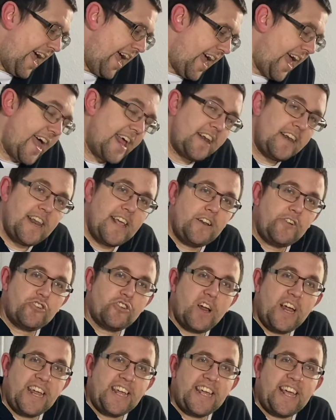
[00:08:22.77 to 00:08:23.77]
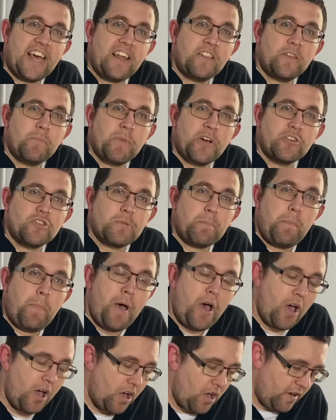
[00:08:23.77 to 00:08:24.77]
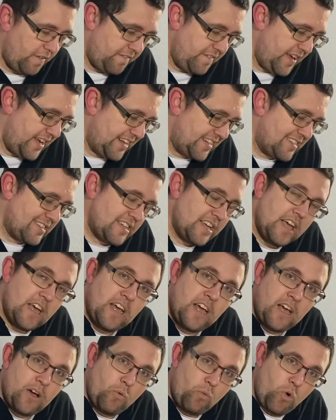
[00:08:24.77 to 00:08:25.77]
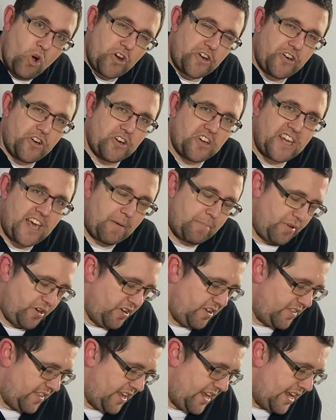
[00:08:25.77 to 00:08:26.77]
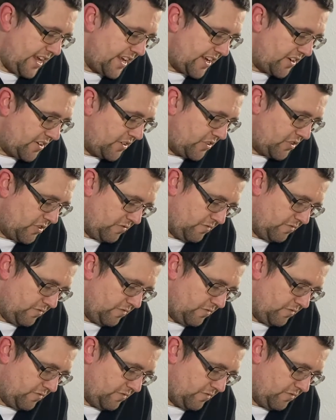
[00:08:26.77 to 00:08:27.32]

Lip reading: and then try and get the most perfect whatnot cabinet that he could.